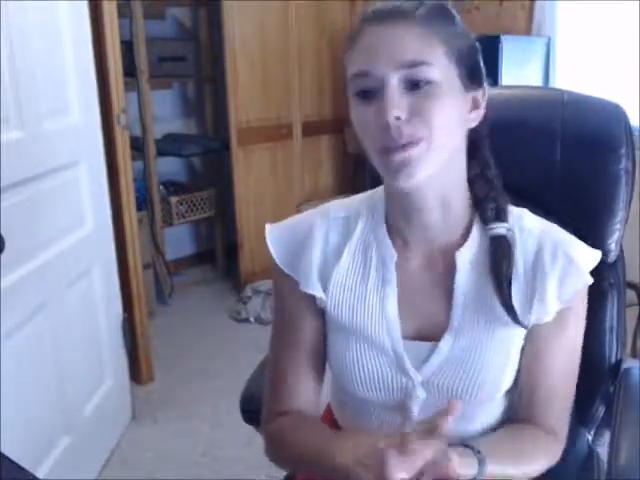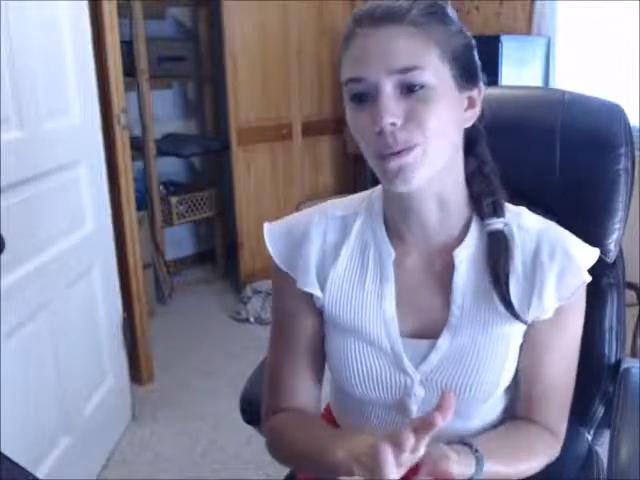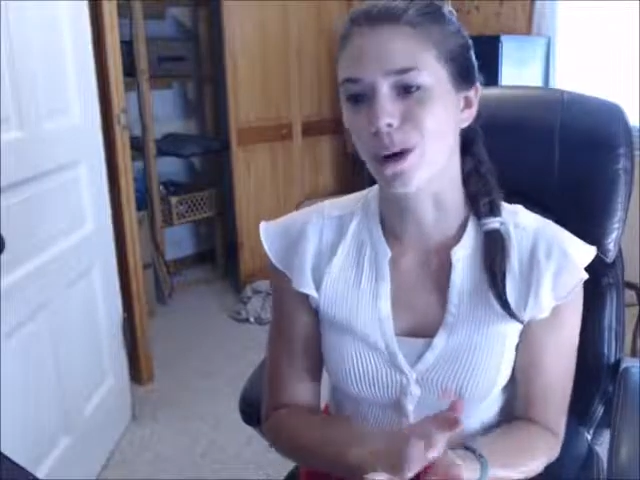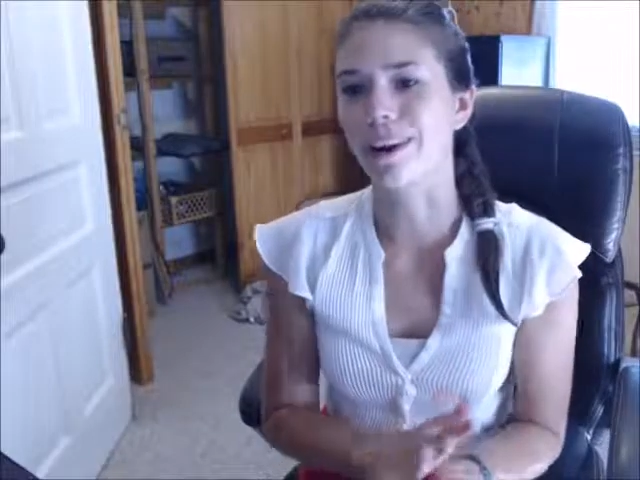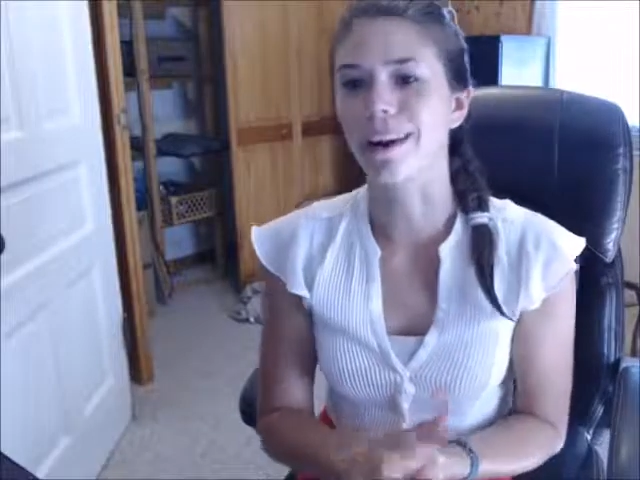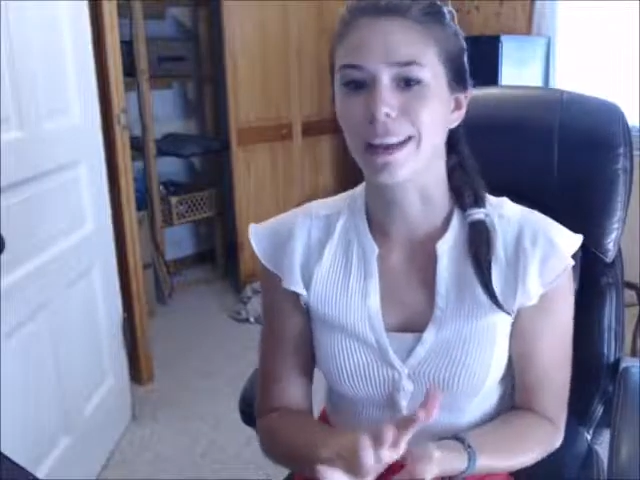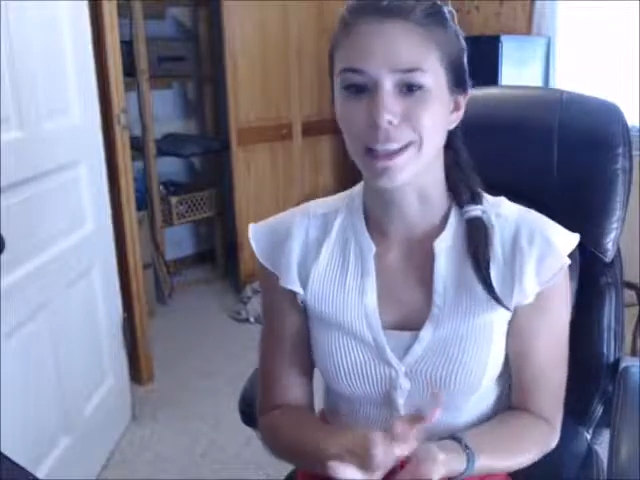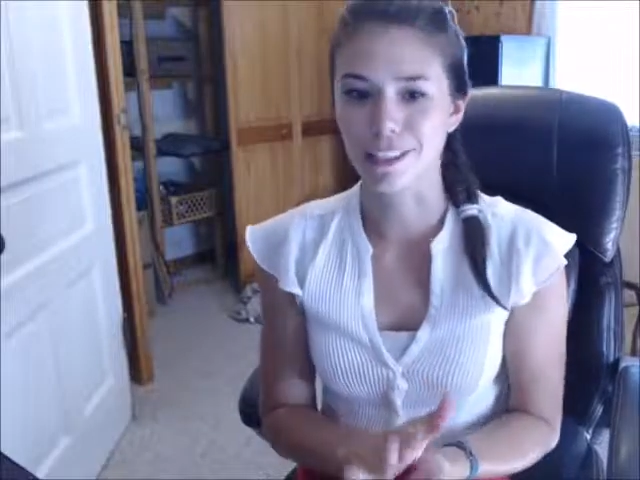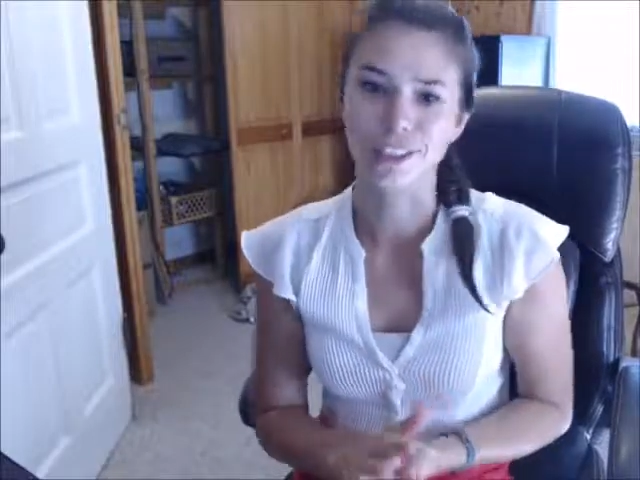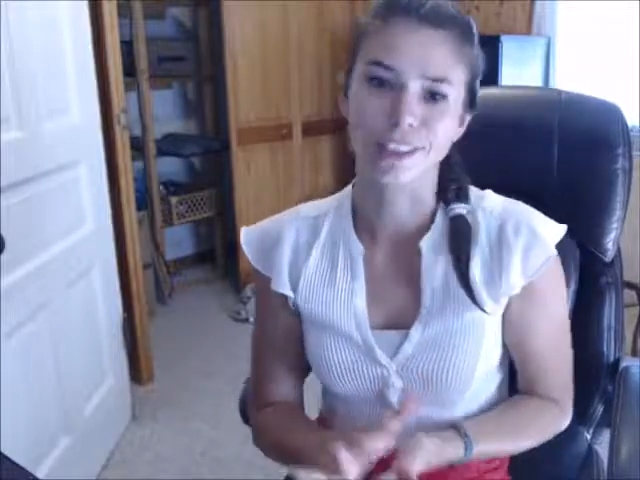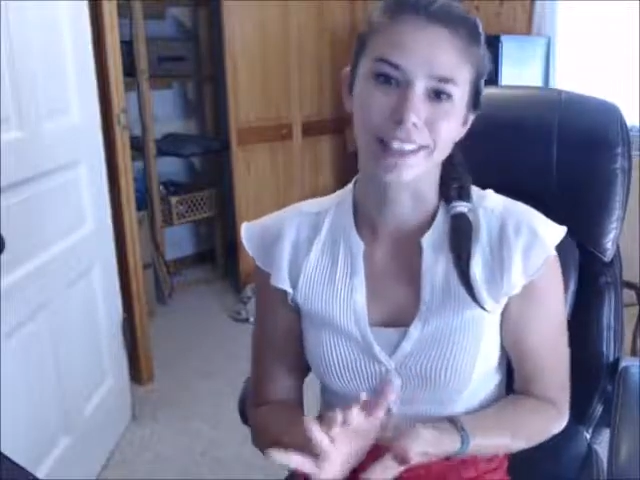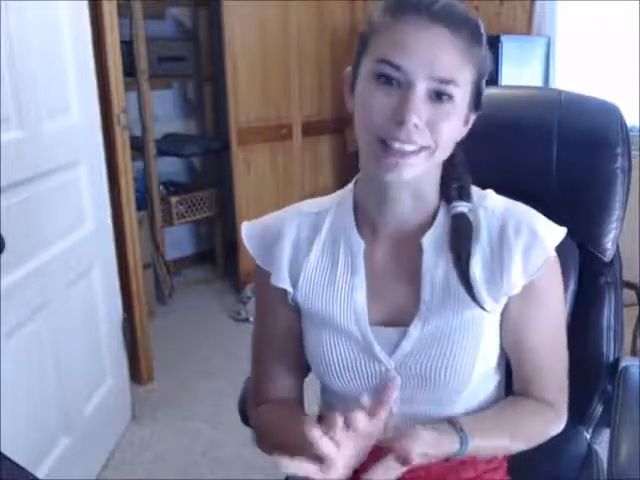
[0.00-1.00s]
wearing it
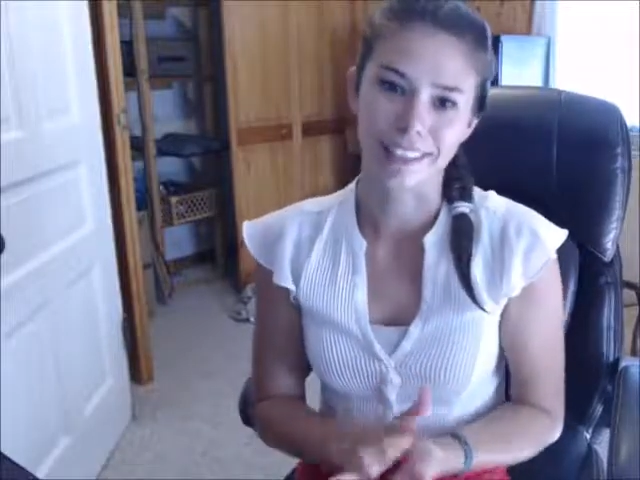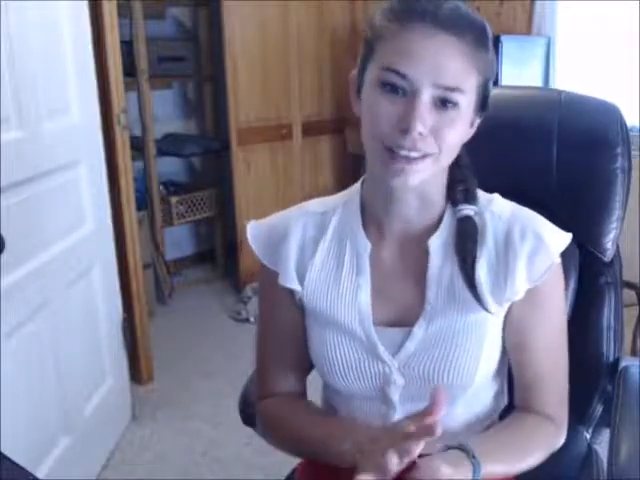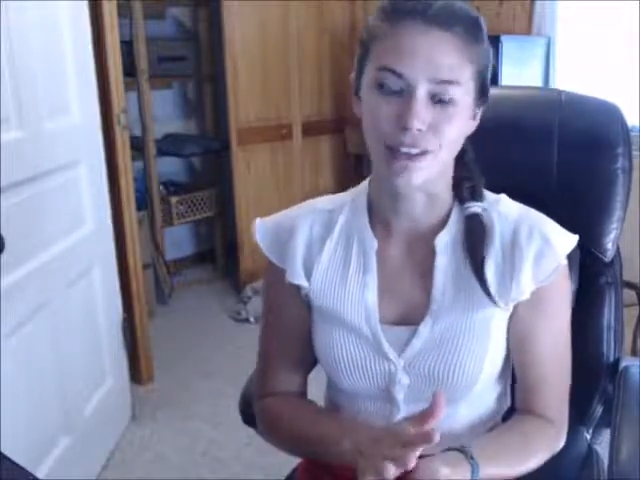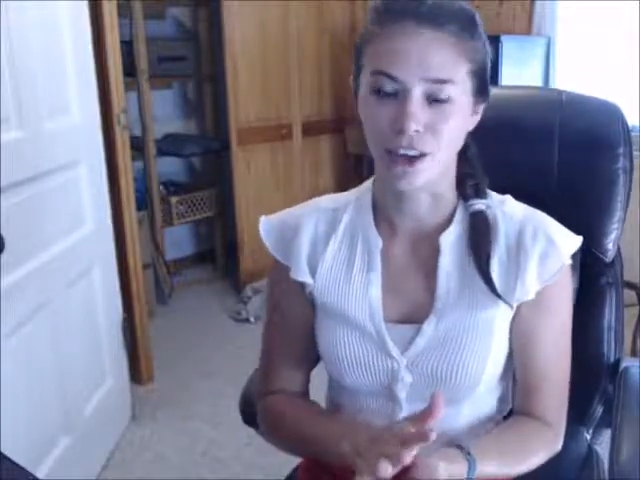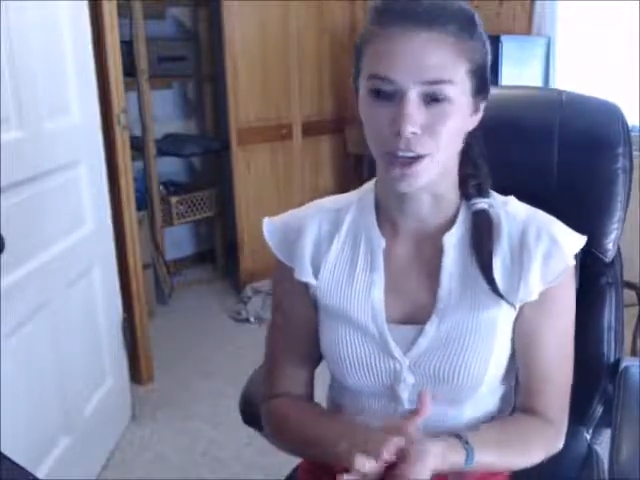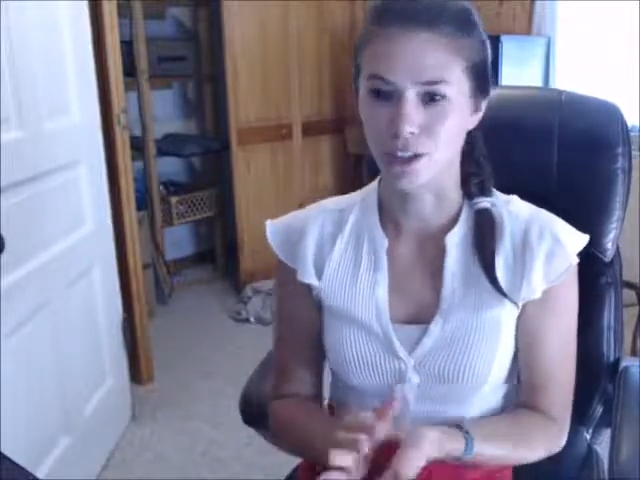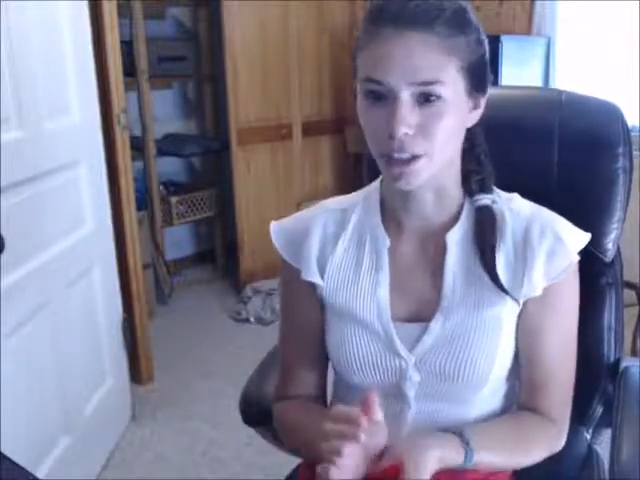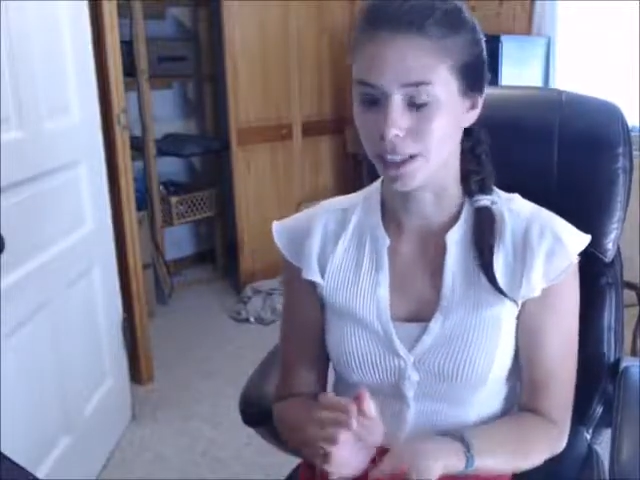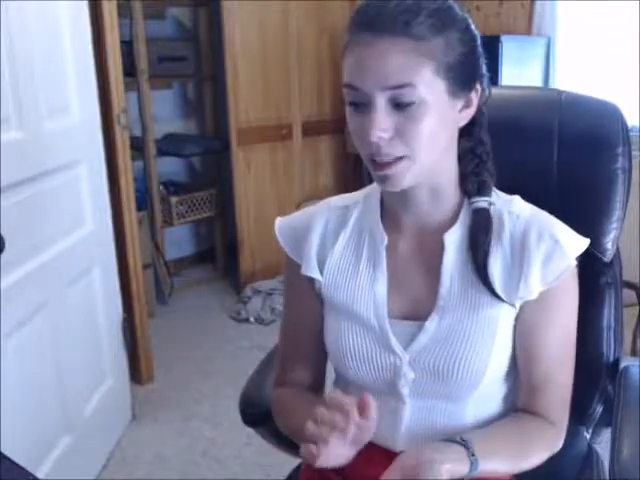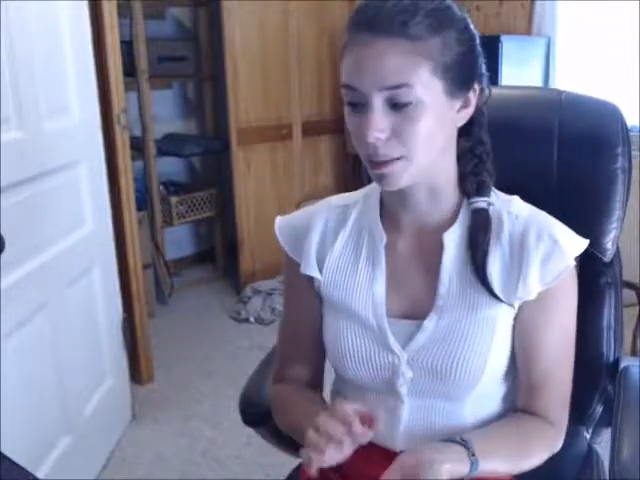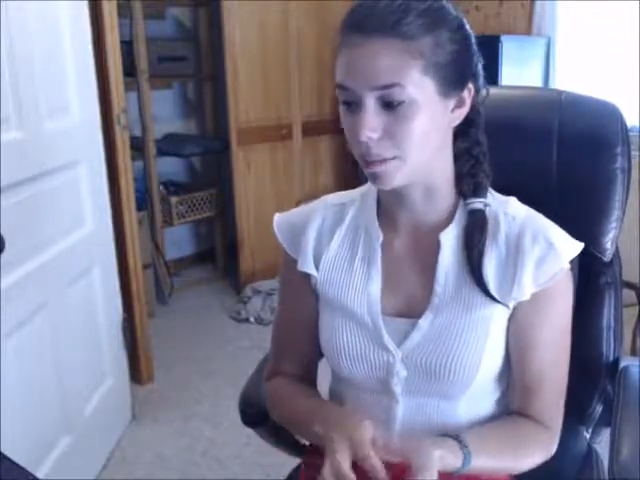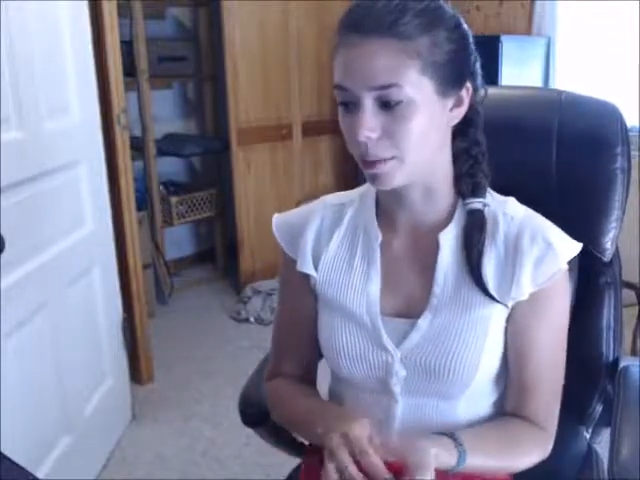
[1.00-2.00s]
during like
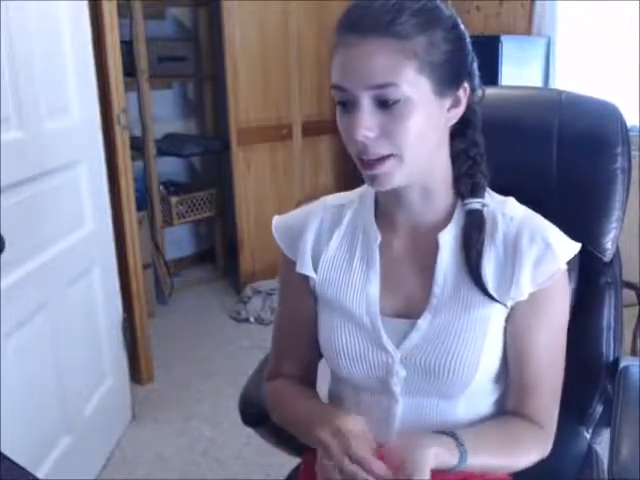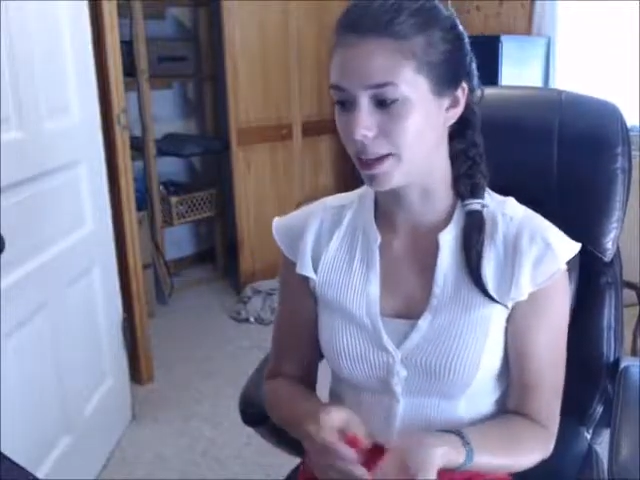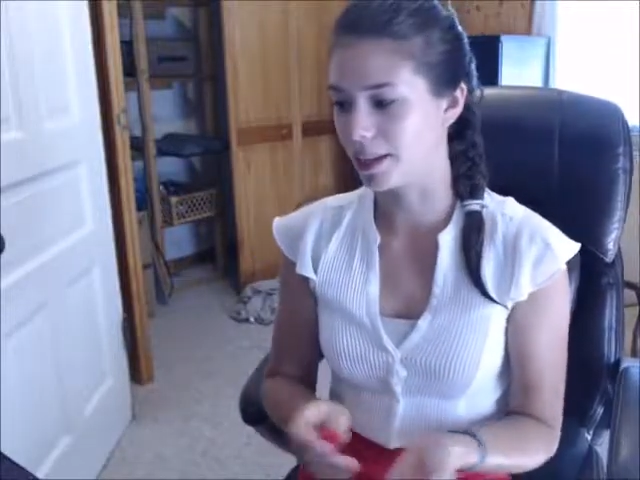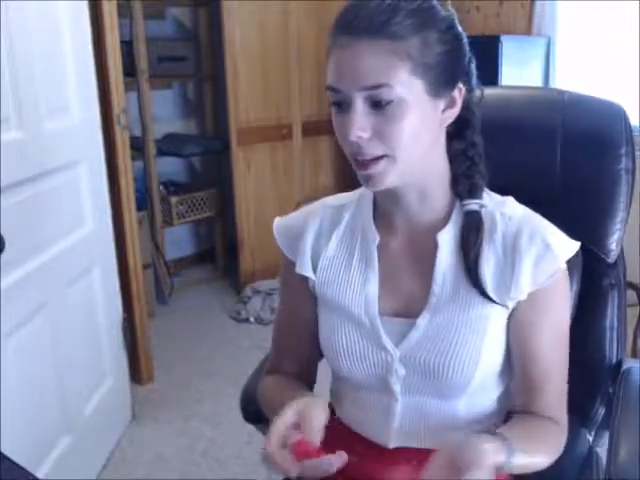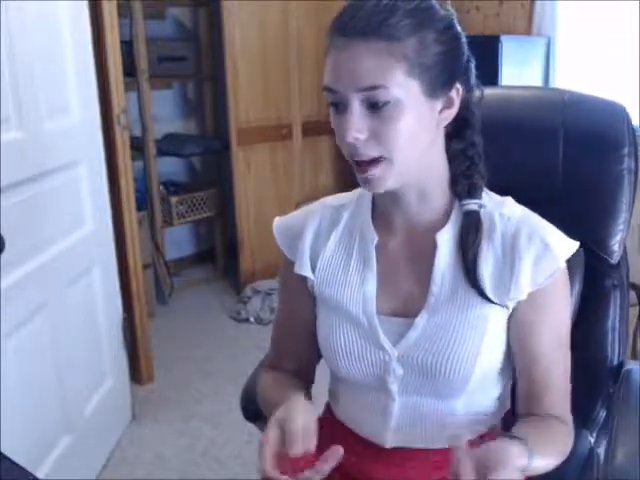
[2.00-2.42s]
laundry, but